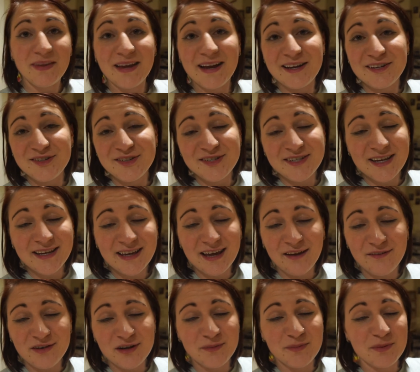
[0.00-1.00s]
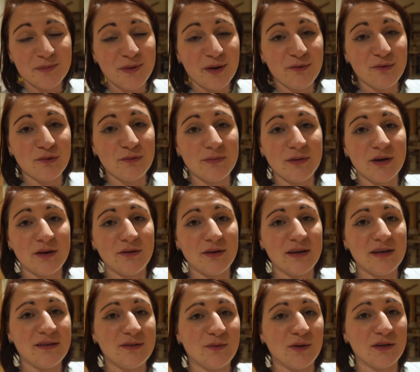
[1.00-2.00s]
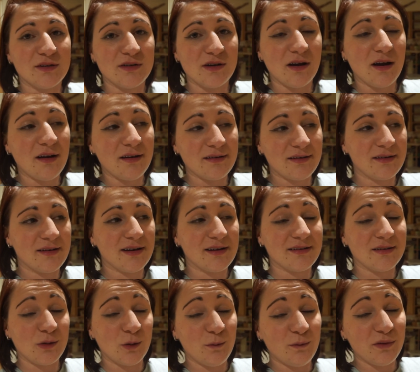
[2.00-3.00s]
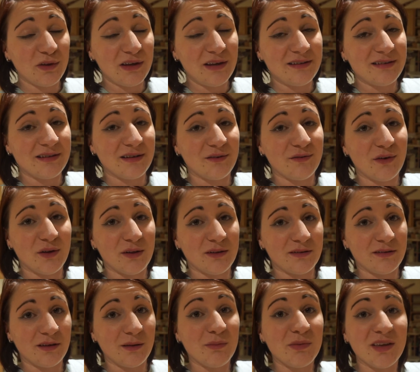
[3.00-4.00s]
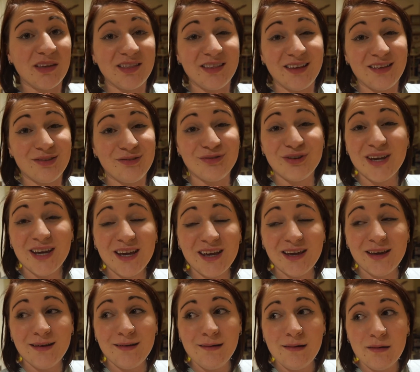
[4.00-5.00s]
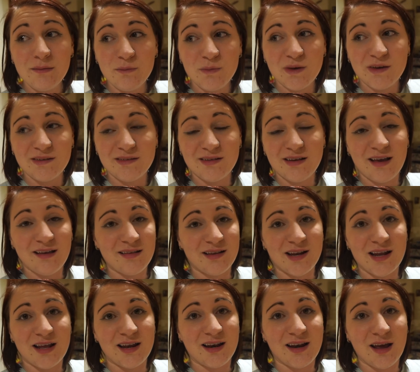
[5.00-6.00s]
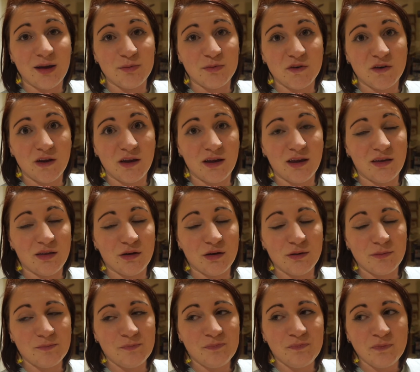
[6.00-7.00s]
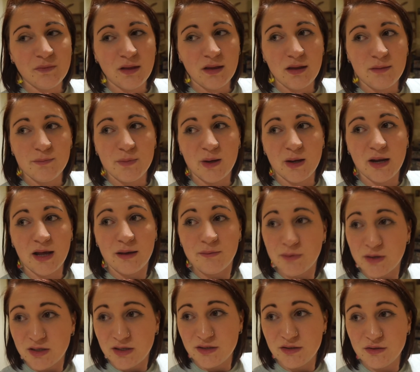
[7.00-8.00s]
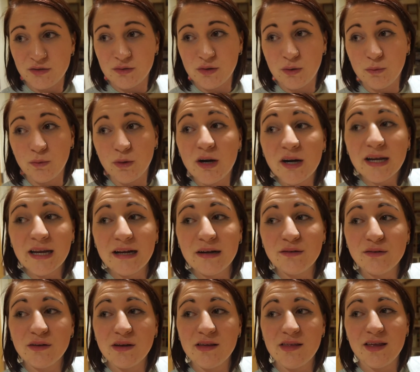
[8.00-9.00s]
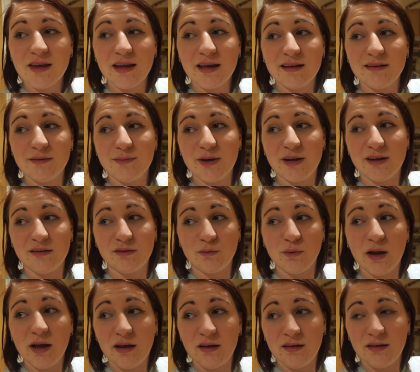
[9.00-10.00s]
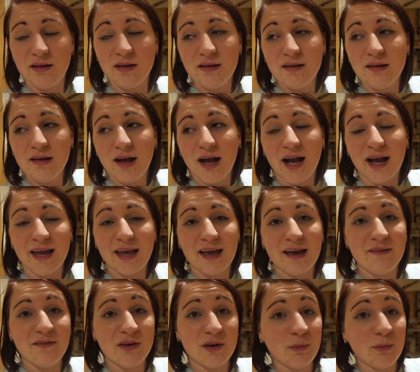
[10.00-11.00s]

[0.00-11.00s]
I just set Calvin up in my room though. He's watching Octonauts. Hopefully he's going to fall asleep like the other day because he hasn't had a nap today either. But I'm going to do a workout and then head to bed as well. I have an